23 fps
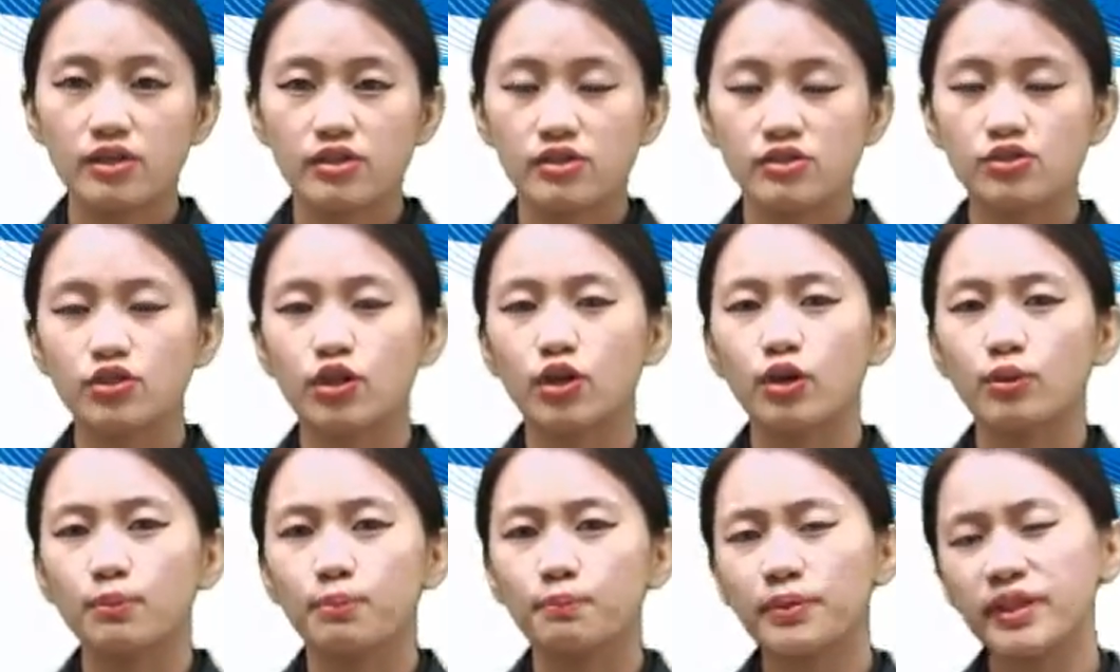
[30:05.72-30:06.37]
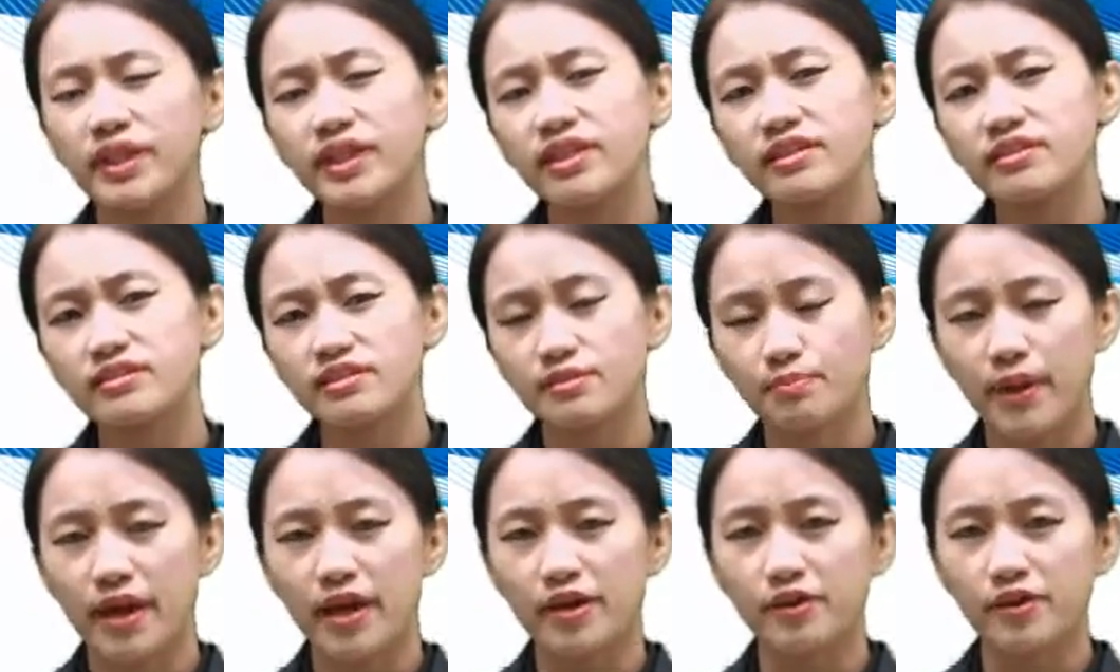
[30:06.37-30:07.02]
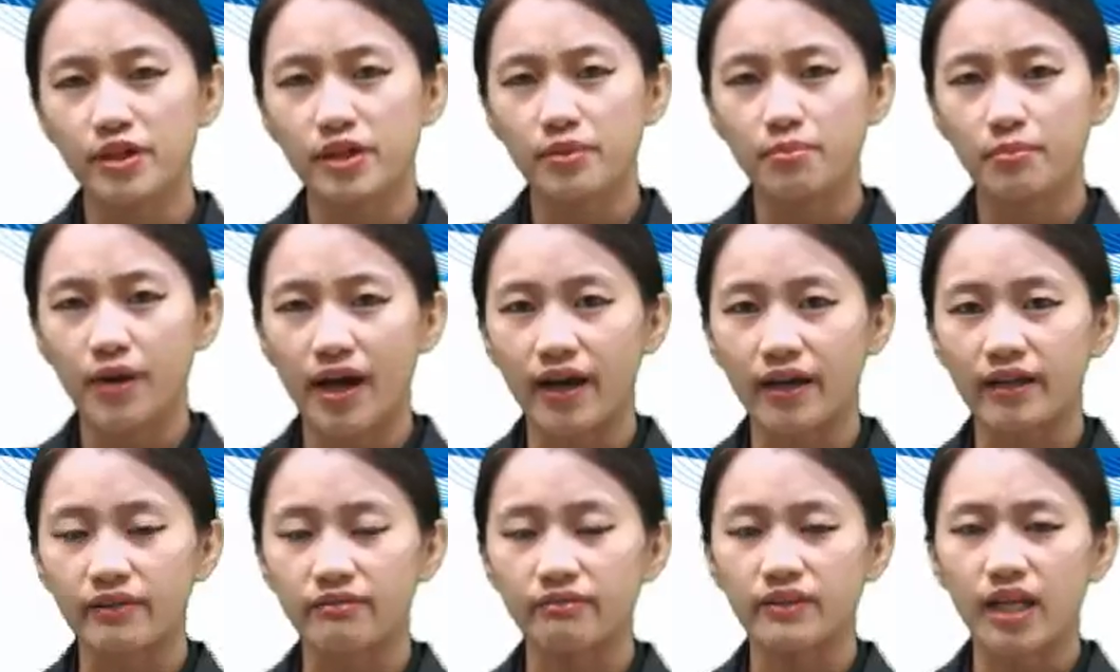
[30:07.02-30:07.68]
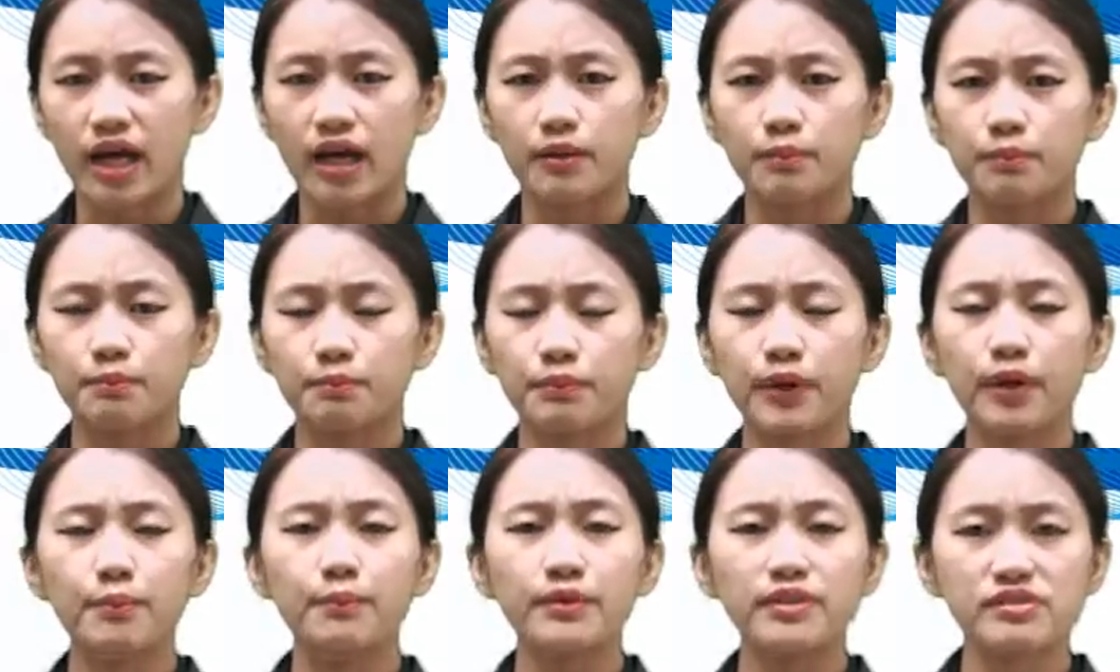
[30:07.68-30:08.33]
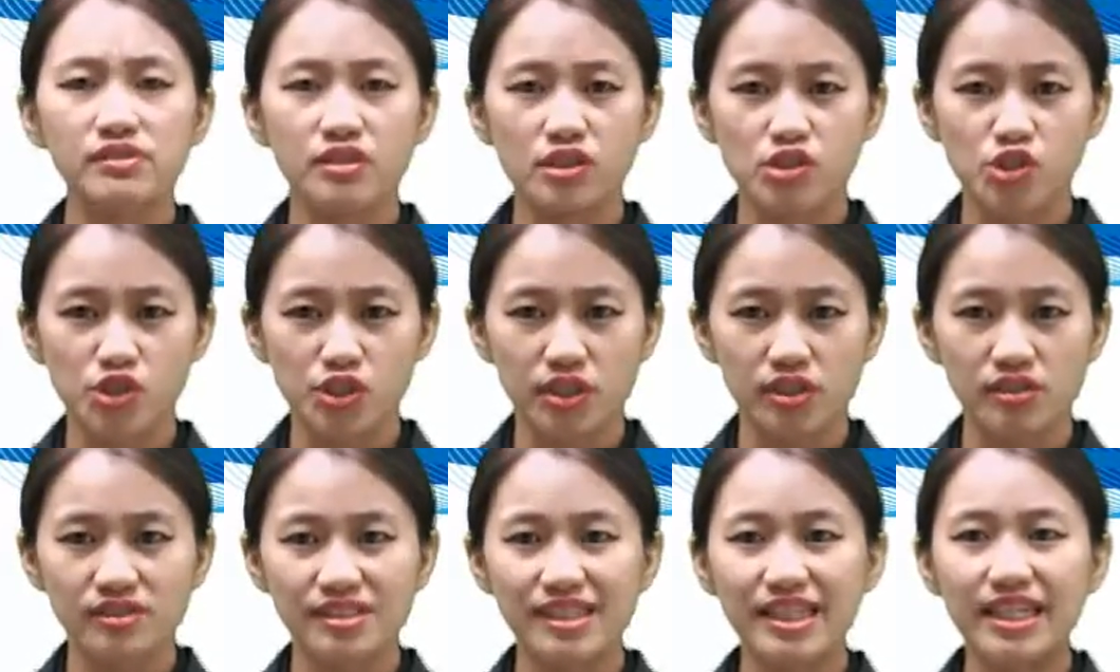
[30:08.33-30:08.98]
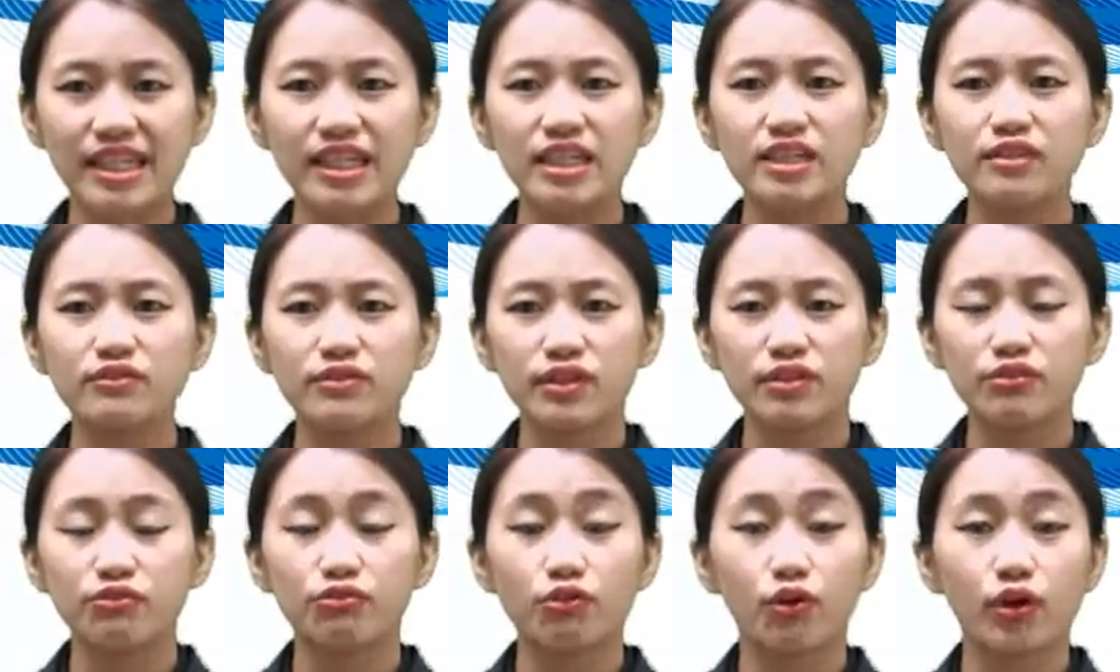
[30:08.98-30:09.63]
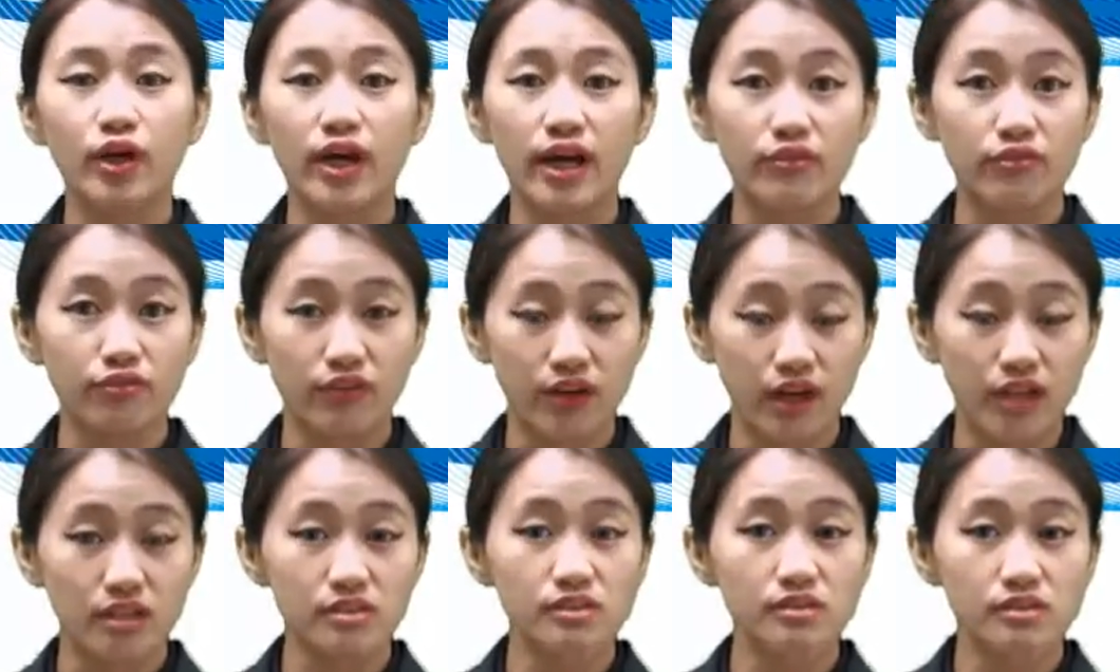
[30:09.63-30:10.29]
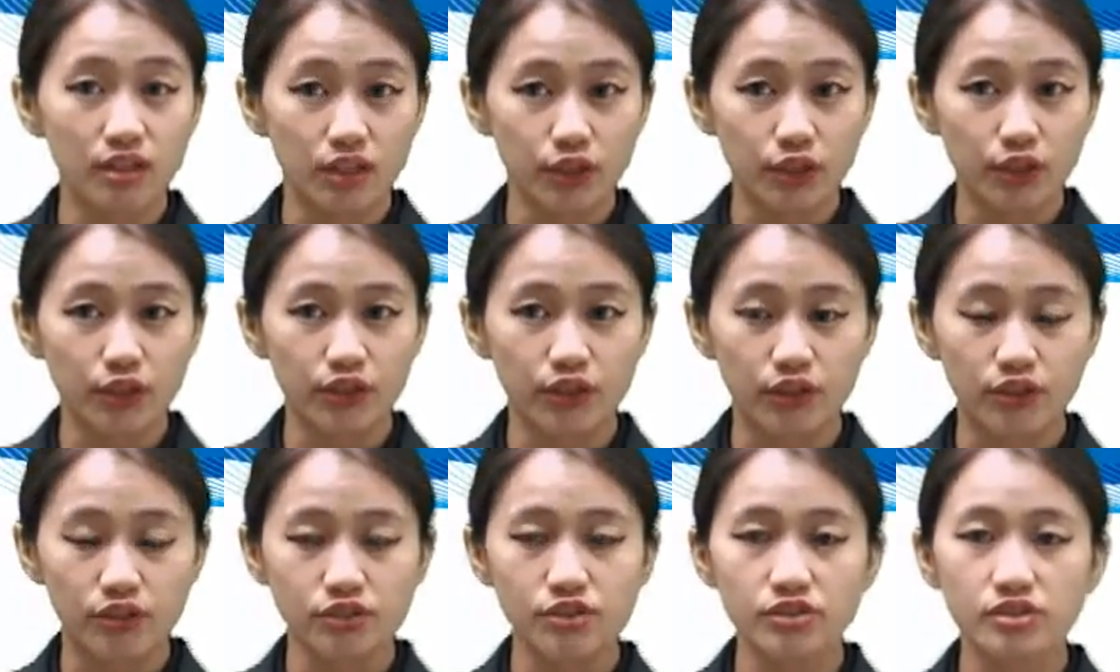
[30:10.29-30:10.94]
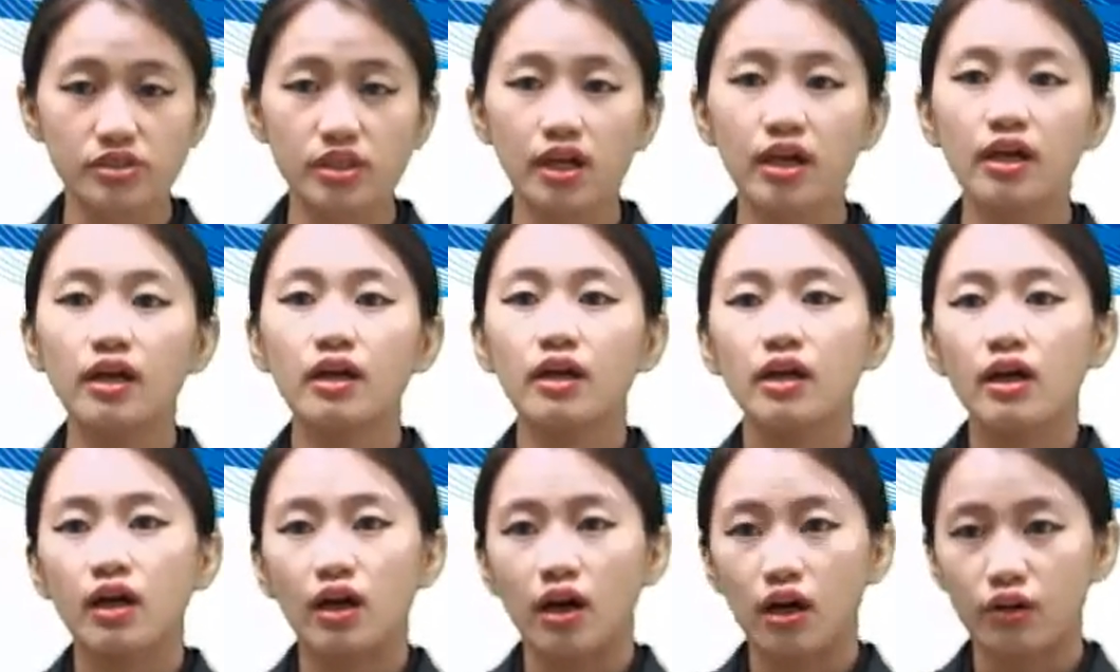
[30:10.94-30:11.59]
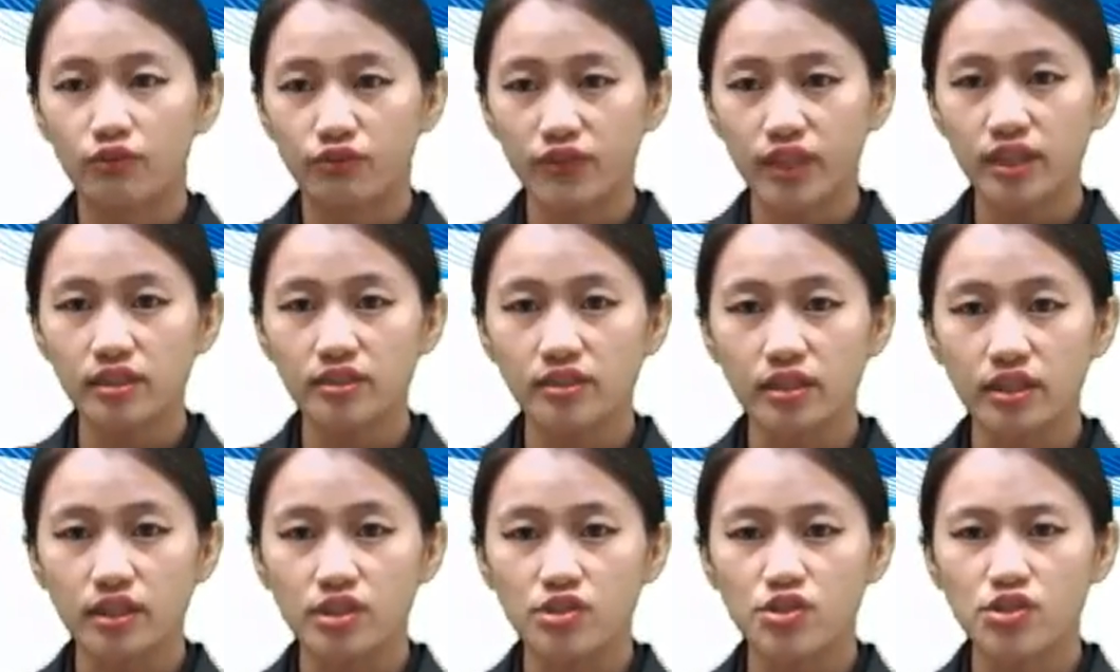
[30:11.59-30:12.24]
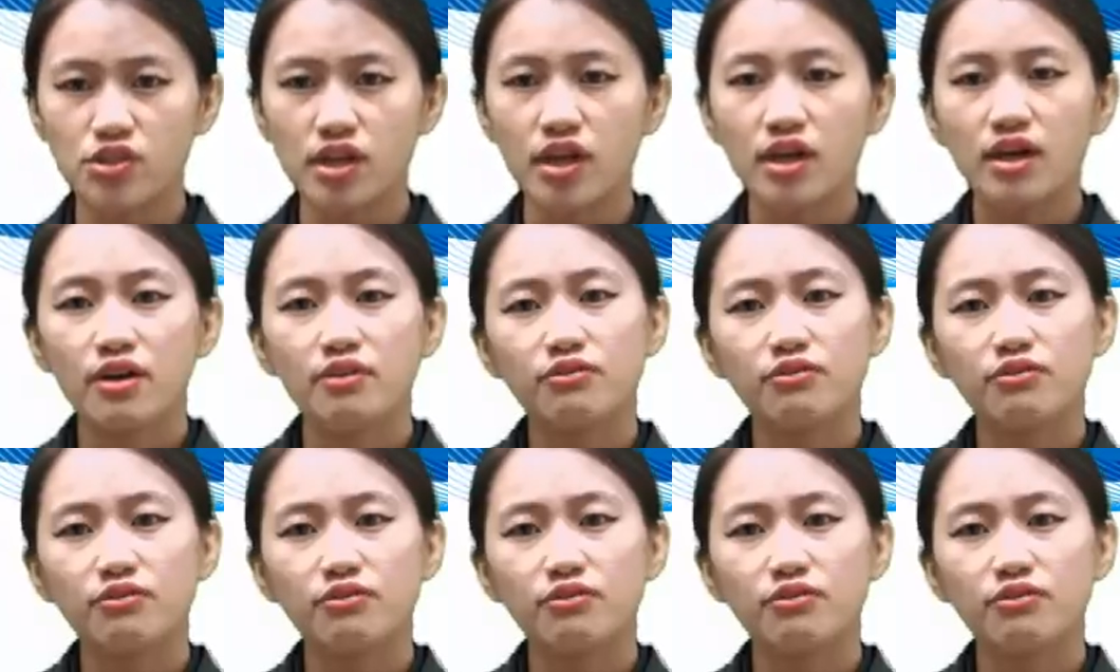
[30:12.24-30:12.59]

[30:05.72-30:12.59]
So please bear in mind that prepositions, even for advanced learners of English,